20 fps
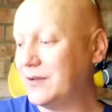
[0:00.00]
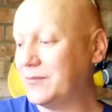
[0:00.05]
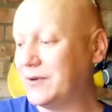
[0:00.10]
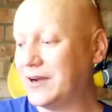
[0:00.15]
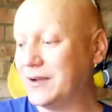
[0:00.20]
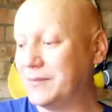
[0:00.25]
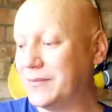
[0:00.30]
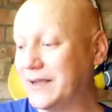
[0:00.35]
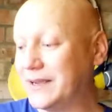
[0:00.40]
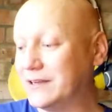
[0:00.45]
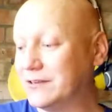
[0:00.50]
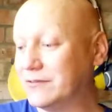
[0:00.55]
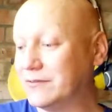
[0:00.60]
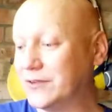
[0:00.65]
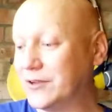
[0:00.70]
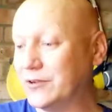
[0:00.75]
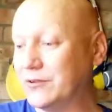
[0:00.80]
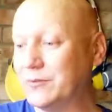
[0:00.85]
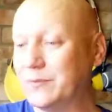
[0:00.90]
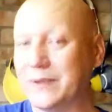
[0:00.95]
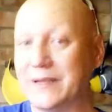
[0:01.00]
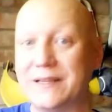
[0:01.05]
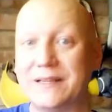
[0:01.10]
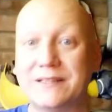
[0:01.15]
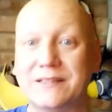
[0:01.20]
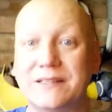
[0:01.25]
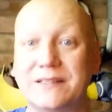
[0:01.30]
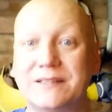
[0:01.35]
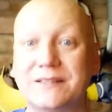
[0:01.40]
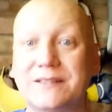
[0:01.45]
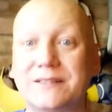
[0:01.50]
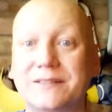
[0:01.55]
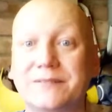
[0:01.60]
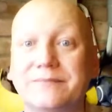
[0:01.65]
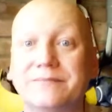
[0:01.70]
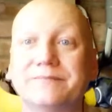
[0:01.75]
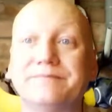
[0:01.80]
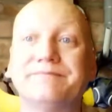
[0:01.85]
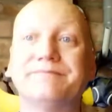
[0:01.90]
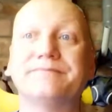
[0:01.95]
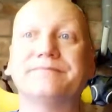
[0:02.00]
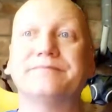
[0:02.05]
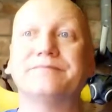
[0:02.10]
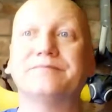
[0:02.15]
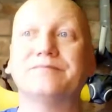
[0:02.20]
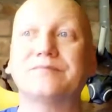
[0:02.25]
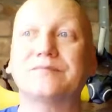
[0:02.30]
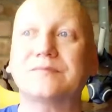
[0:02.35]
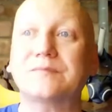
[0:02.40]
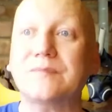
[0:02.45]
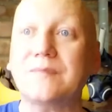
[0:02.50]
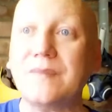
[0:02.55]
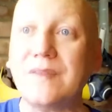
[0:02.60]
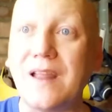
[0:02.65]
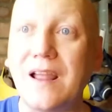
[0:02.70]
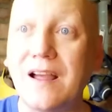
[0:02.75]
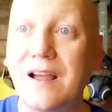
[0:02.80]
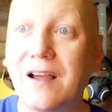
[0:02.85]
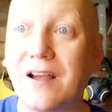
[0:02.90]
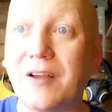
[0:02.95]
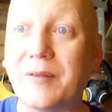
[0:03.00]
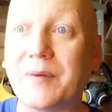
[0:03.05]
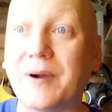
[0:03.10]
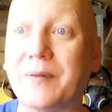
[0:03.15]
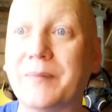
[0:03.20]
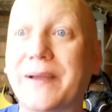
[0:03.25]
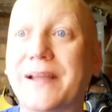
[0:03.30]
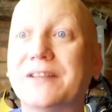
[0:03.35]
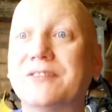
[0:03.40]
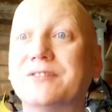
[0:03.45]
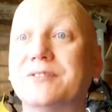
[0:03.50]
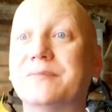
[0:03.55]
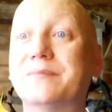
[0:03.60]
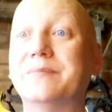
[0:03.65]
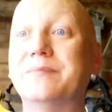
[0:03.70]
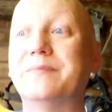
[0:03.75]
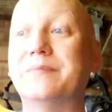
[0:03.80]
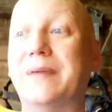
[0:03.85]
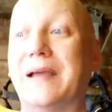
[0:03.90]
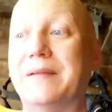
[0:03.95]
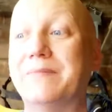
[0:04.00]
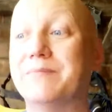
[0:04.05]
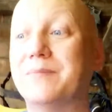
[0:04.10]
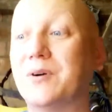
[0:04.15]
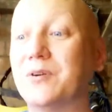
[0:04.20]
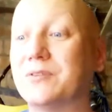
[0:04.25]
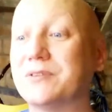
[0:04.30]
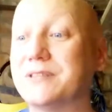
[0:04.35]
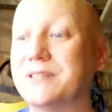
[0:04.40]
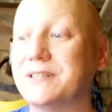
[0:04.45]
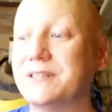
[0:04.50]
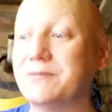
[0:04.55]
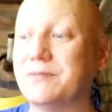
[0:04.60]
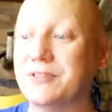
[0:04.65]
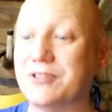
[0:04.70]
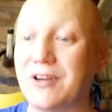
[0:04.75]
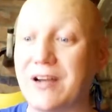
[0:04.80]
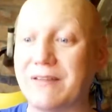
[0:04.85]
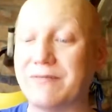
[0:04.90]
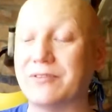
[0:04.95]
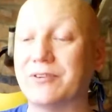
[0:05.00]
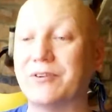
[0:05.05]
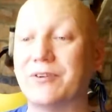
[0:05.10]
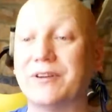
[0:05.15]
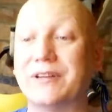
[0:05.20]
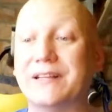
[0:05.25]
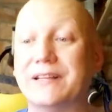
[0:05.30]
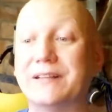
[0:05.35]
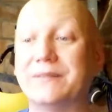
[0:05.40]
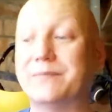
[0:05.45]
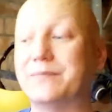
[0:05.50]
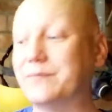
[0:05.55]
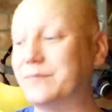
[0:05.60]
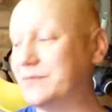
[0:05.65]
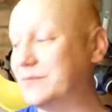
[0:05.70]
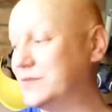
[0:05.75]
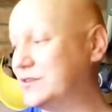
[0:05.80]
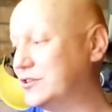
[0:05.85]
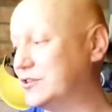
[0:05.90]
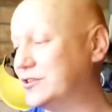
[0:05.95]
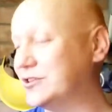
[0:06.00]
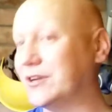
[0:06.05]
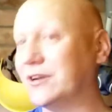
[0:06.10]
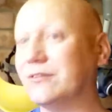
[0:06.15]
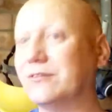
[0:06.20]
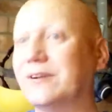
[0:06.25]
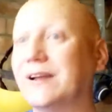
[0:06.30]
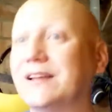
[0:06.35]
I made a few pieces. I made some pen boxes, which I haven't got any to show you.